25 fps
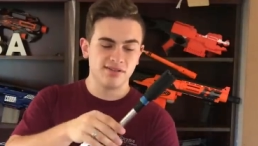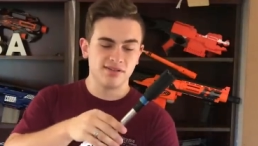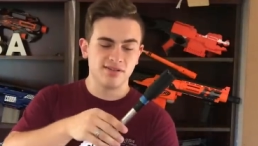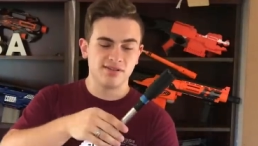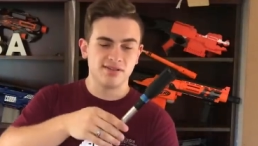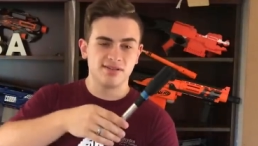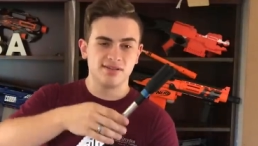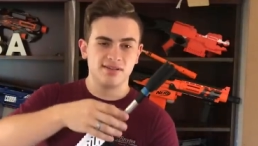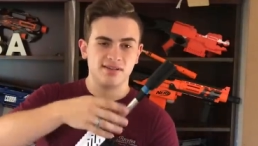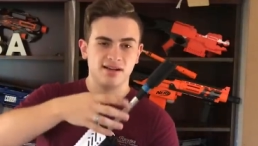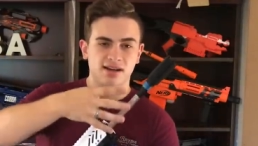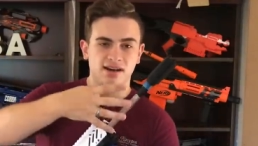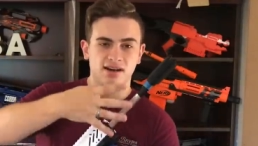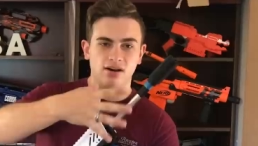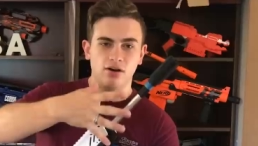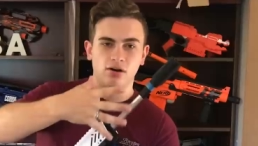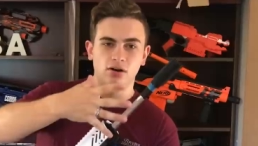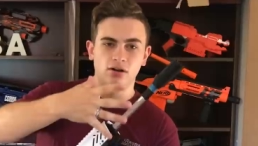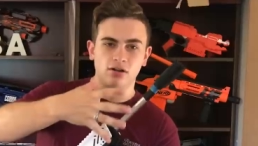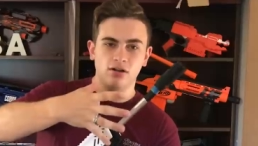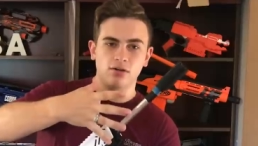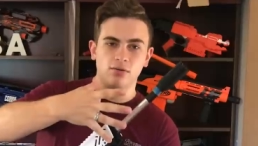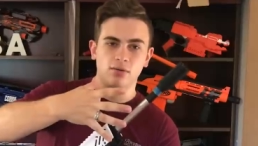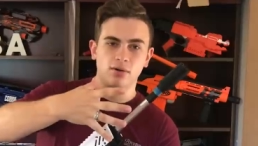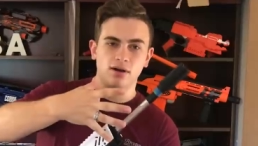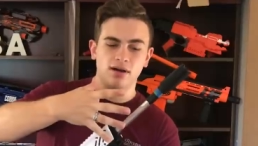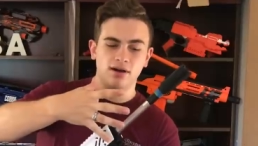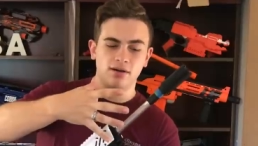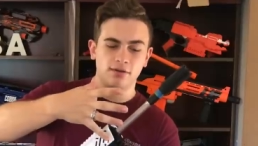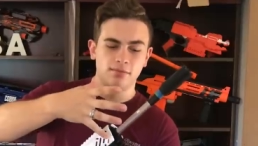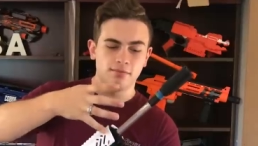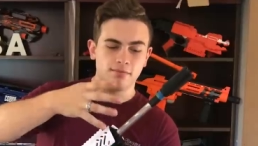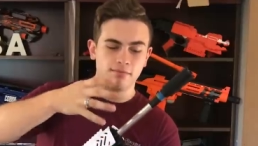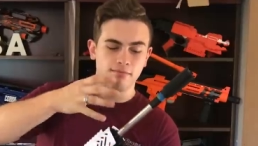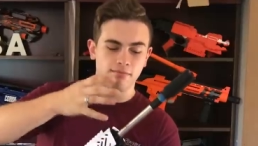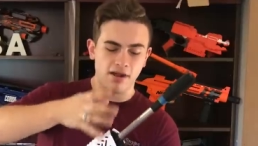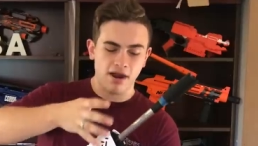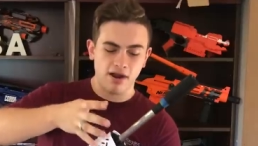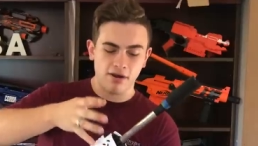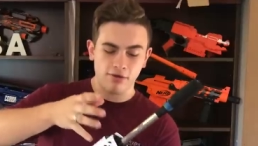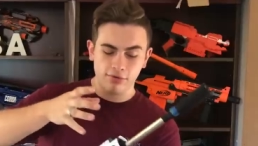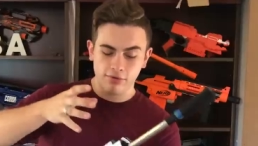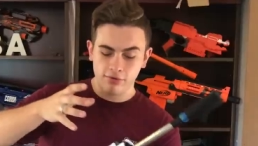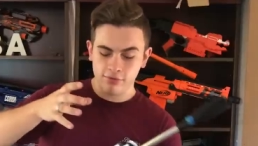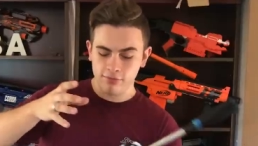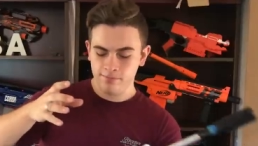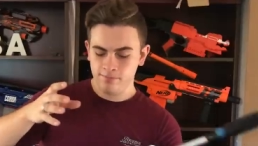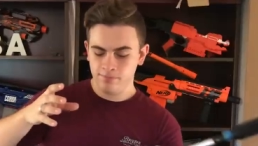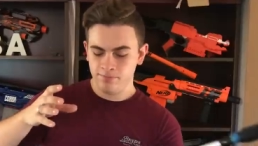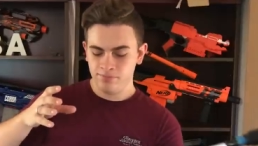this hollower
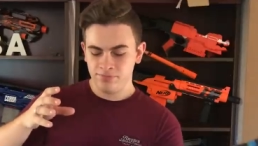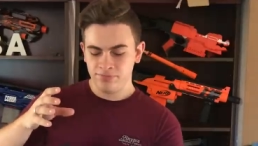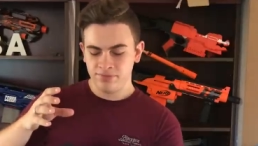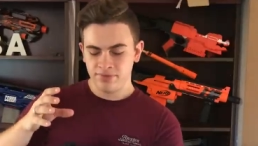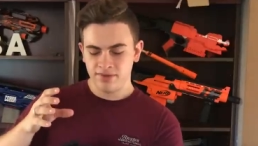barrel.